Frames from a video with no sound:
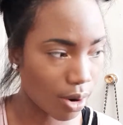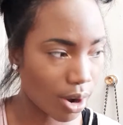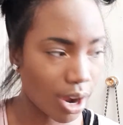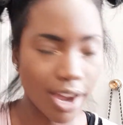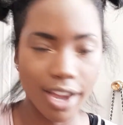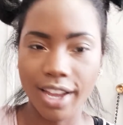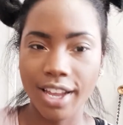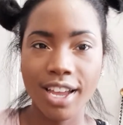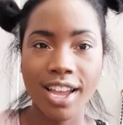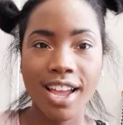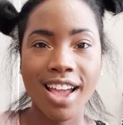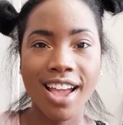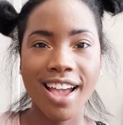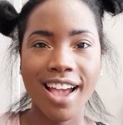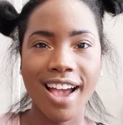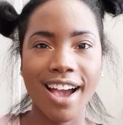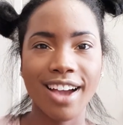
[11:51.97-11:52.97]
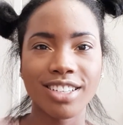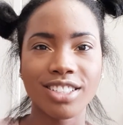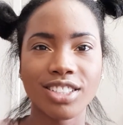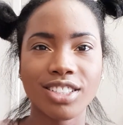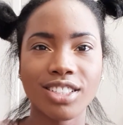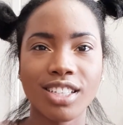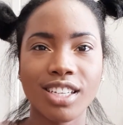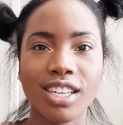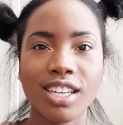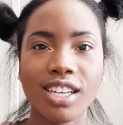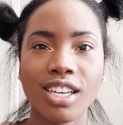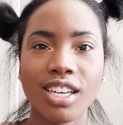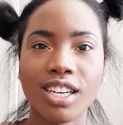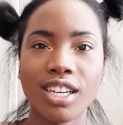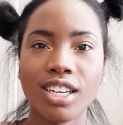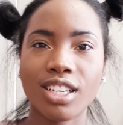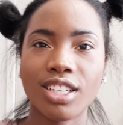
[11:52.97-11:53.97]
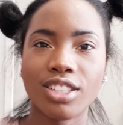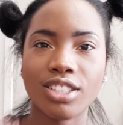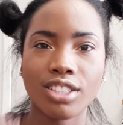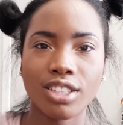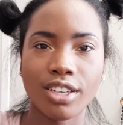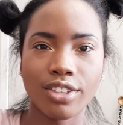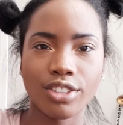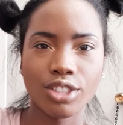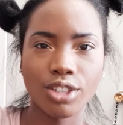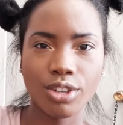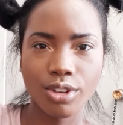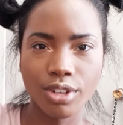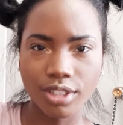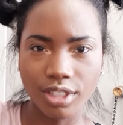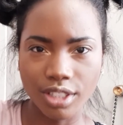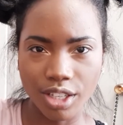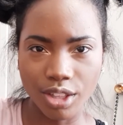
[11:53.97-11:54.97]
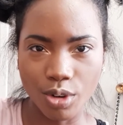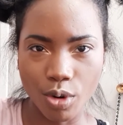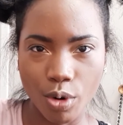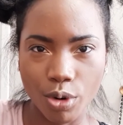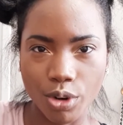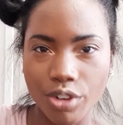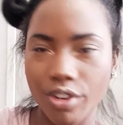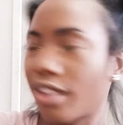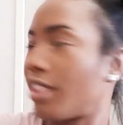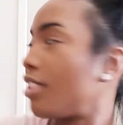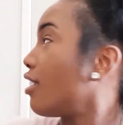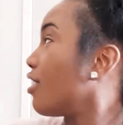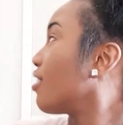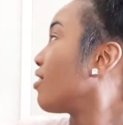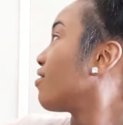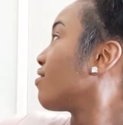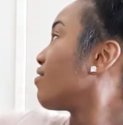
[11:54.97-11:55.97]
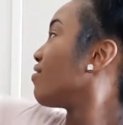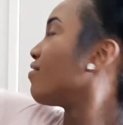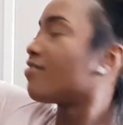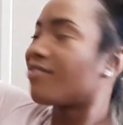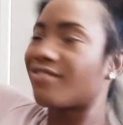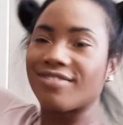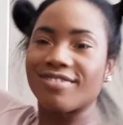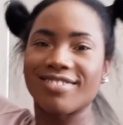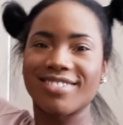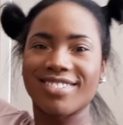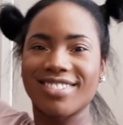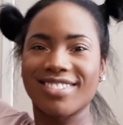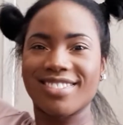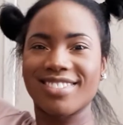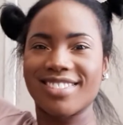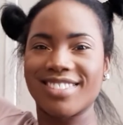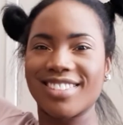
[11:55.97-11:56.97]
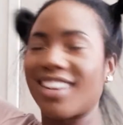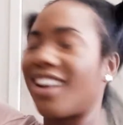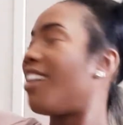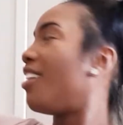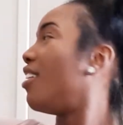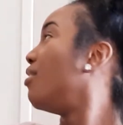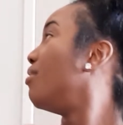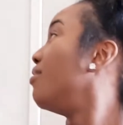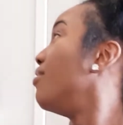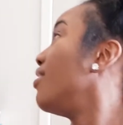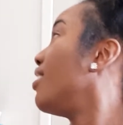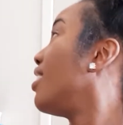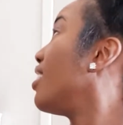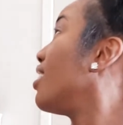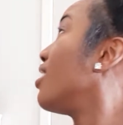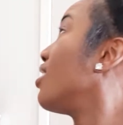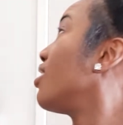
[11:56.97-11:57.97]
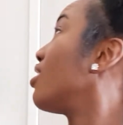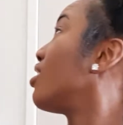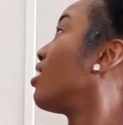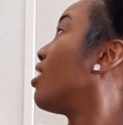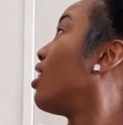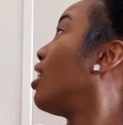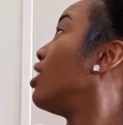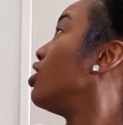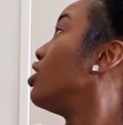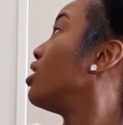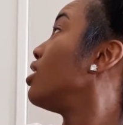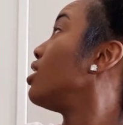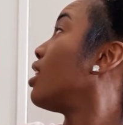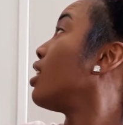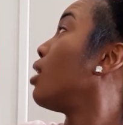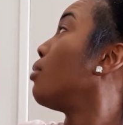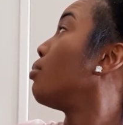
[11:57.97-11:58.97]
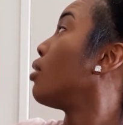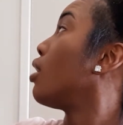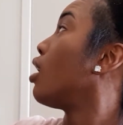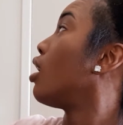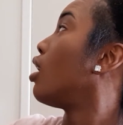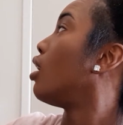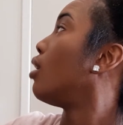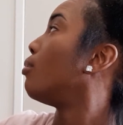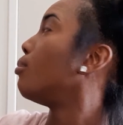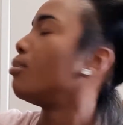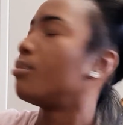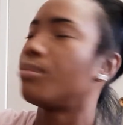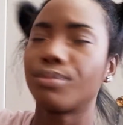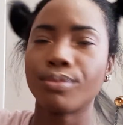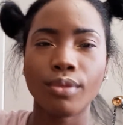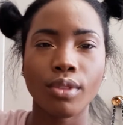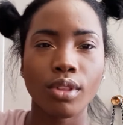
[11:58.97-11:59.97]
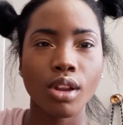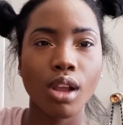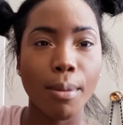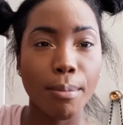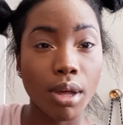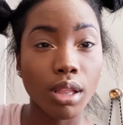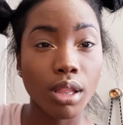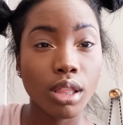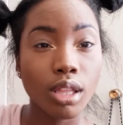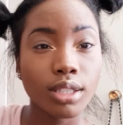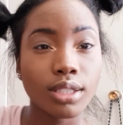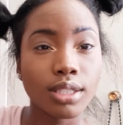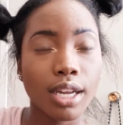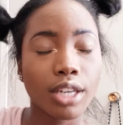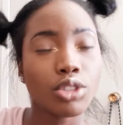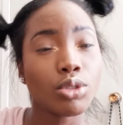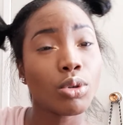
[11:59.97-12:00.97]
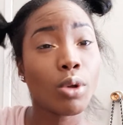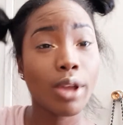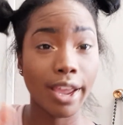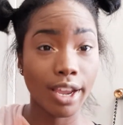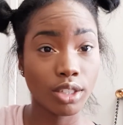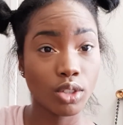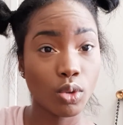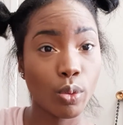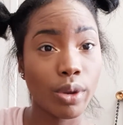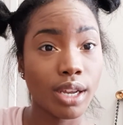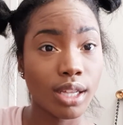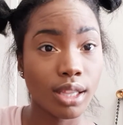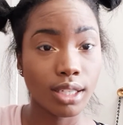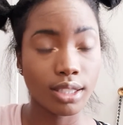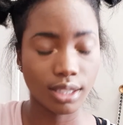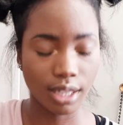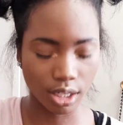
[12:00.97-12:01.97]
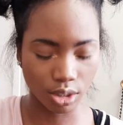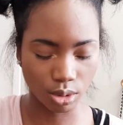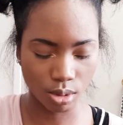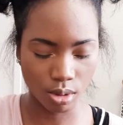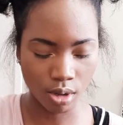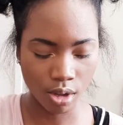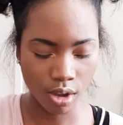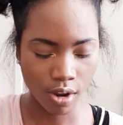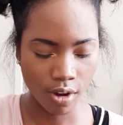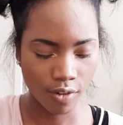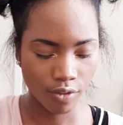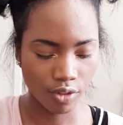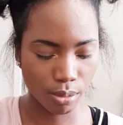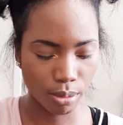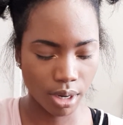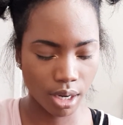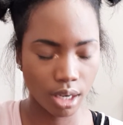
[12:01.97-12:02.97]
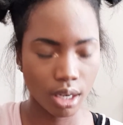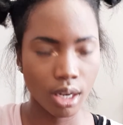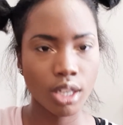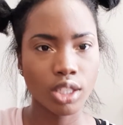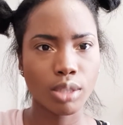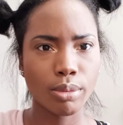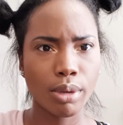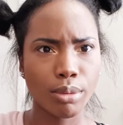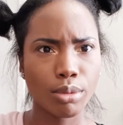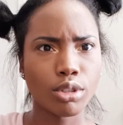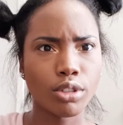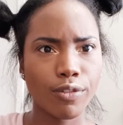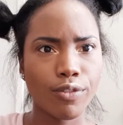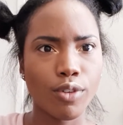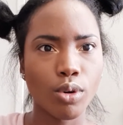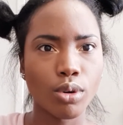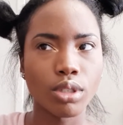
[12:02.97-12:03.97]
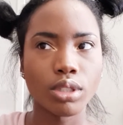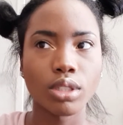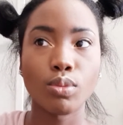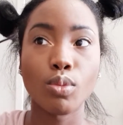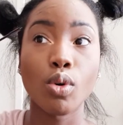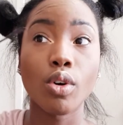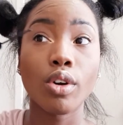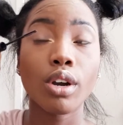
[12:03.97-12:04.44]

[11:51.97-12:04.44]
I actually, as you can see in the corner right there, I just set up a monthly schedule and a weekly schedule for me to be able to focus more.